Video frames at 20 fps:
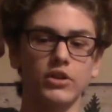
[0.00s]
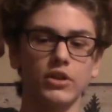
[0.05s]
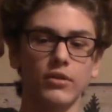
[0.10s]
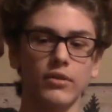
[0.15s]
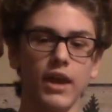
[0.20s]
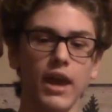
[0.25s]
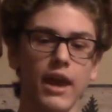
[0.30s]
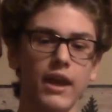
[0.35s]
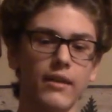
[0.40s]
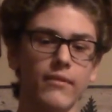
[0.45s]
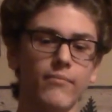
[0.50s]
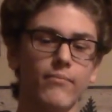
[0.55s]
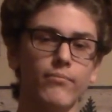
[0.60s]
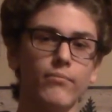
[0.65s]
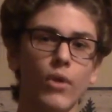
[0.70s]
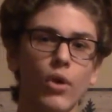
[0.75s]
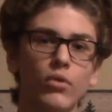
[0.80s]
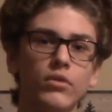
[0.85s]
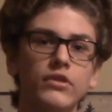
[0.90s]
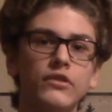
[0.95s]
Okay,
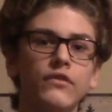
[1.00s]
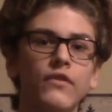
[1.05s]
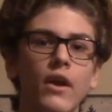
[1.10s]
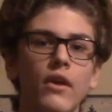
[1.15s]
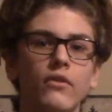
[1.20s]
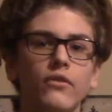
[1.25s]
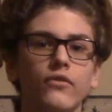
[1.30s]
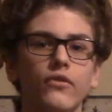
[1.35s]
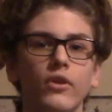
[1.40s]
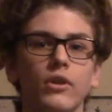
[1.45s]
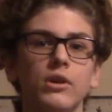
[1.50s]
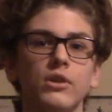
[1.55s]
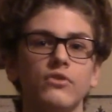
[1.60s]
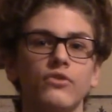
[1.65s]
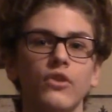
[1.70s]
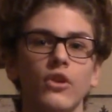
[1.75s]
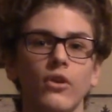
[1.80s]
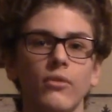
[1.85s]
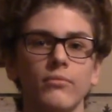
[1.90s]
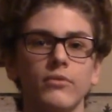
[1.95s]
most found footage
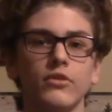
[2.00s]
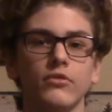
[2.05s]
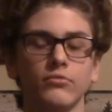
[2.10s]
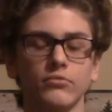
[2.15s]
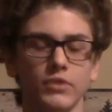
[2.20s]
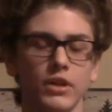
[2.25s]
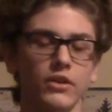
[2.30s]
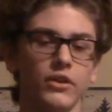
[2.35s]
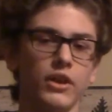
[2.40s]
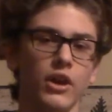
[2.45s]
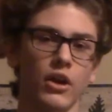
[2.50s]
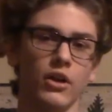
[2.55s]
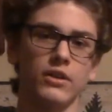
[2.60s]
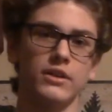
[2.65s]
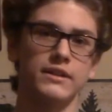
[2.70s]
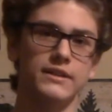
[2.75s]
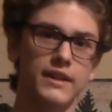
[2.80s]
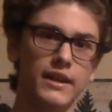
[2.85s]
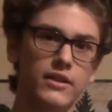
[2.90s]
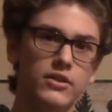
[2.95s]
films really
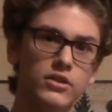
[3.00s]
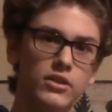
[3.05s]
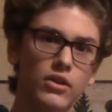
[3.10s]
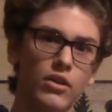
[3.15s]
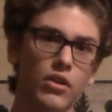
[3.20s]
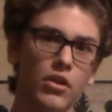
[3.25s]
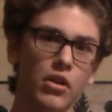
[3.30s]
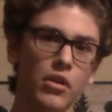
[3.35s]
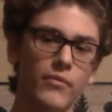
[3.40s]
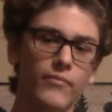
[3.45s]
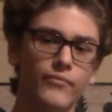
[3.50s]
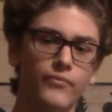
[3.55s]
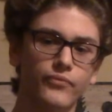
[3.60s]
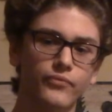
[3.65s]
aren't digital,